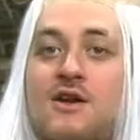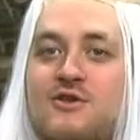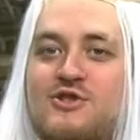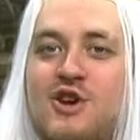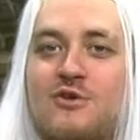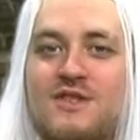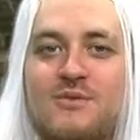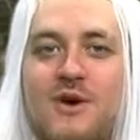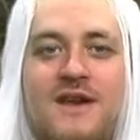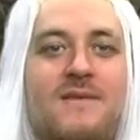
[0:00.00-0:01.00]
Your chosen
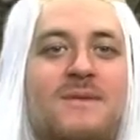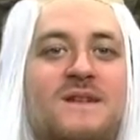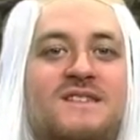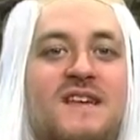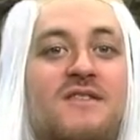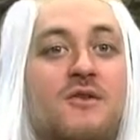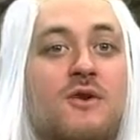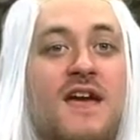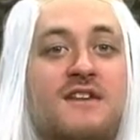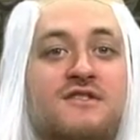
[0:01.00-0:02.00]
one NPC and the
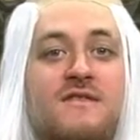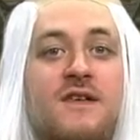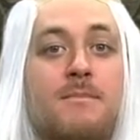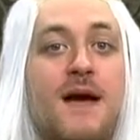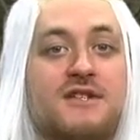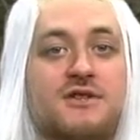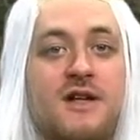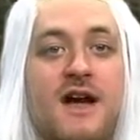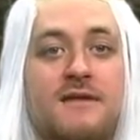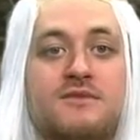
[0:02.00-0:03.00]
location of the magical
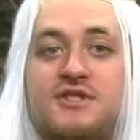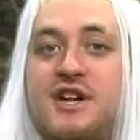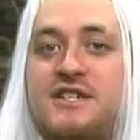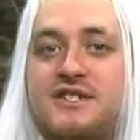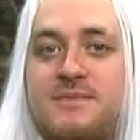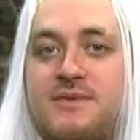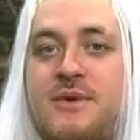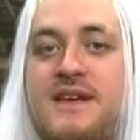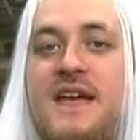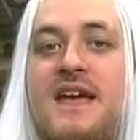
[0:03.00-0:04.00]
items changes
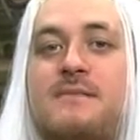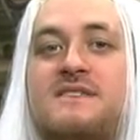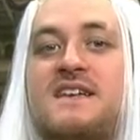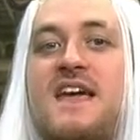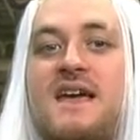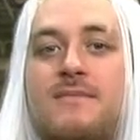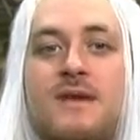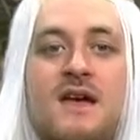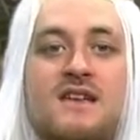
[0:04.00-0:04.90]
between game to game,